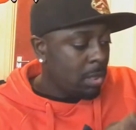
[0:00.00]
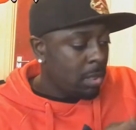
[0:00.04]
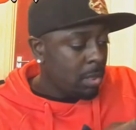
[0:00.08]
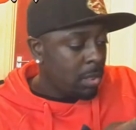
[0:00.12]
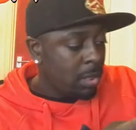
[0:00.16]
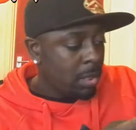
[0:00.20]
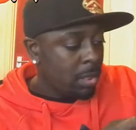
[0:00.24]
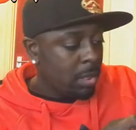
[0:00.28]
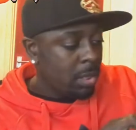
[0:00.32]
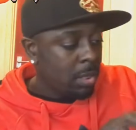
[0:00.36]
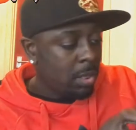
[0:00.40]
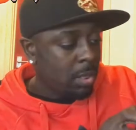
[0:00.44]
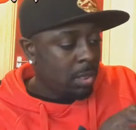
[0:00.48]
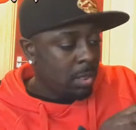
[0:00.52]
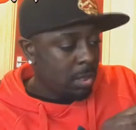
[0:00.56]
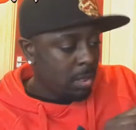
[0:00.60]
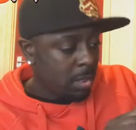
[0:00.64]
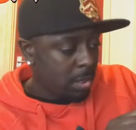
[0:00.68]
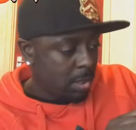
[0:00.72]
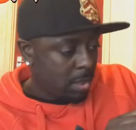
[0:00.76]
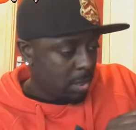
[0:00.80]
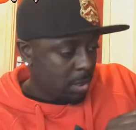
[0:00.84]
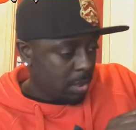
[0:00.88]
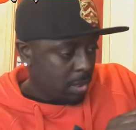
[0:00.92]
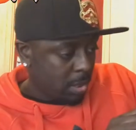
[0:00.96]

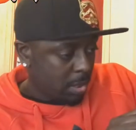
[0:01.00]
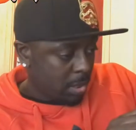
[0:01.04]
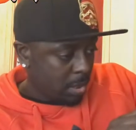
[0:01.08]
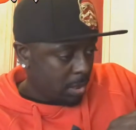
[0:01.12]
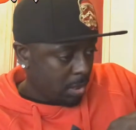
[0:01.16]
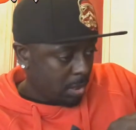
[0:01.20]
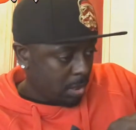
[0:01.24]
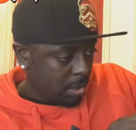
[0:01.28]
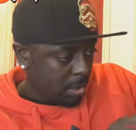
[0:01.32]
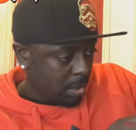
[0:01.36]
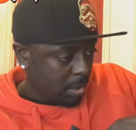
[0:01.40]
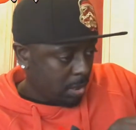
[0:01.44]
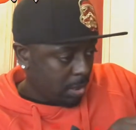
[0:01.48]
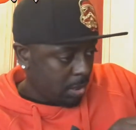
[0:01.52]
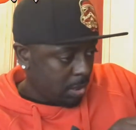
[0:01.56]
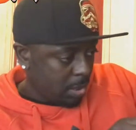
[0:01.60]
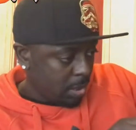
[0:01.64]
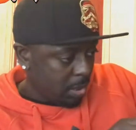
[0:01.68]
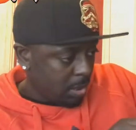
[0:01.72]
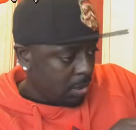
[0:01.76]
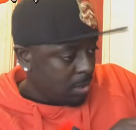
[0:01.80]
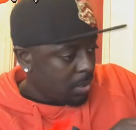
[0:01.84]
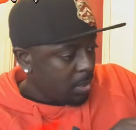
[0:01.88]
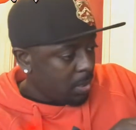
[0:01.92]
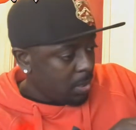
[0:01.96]

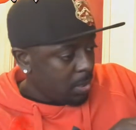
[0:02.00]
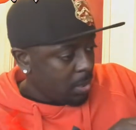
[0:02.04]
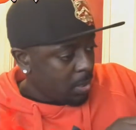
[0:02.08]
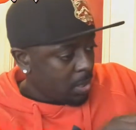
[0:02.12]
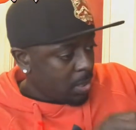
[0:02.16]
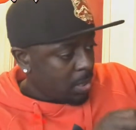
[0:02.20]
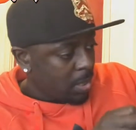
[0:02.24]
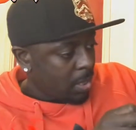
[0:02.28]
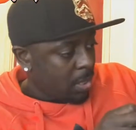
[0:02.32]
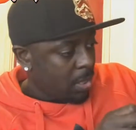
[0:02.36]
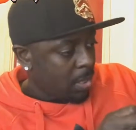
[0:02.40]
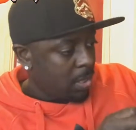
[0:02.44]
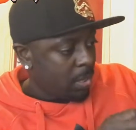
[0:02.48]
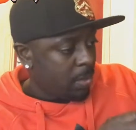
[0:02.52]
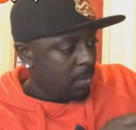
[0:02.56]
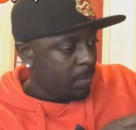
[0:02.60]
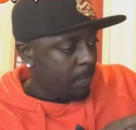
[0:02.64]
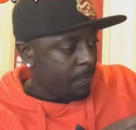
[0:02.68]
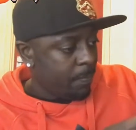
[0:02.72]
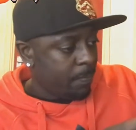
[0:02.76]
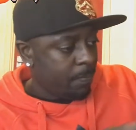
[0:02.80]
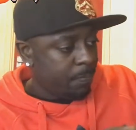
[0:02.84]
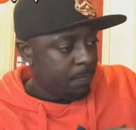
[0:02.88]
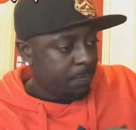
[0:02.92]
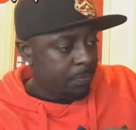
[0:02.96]

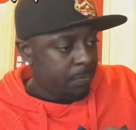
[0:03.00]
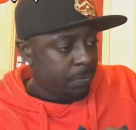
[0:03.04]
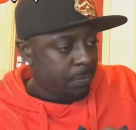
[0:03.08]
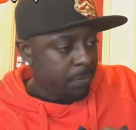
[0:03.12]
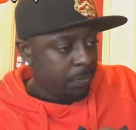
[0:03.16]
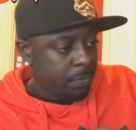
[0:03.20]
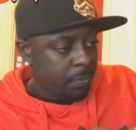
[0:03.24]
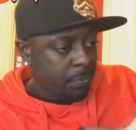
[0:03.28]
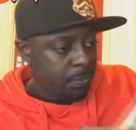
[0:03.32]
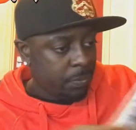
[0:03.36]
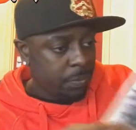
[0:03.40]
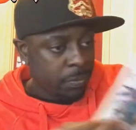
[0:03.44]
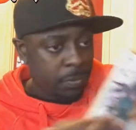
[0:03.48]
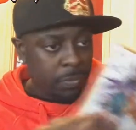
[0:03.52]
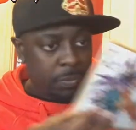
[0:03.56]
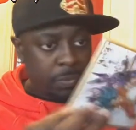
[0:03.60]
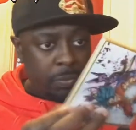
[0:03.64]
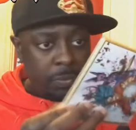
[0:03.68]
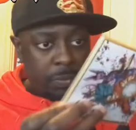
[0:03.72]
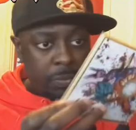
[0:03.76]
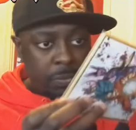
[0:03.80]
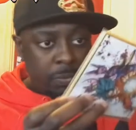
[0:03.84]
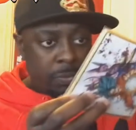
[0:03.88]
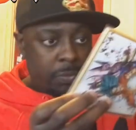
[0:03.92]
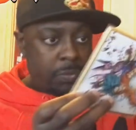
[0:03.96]

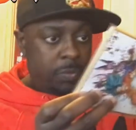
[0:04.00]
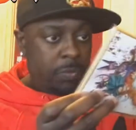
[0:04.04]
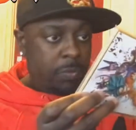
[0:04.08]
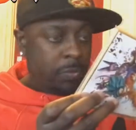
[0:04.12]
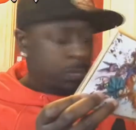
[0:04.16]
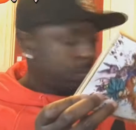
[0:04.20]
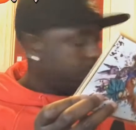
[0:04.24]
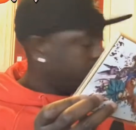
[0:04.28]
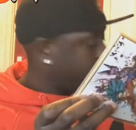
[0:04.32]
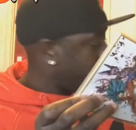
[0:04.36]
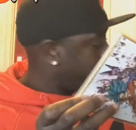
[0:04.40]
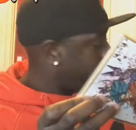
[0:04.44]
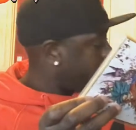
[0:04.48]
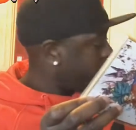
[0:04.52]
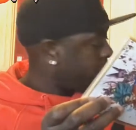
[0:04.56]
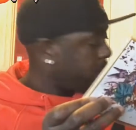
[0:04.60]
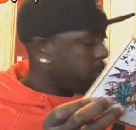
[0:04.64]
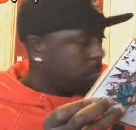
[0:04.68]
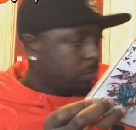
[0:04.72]
(silence)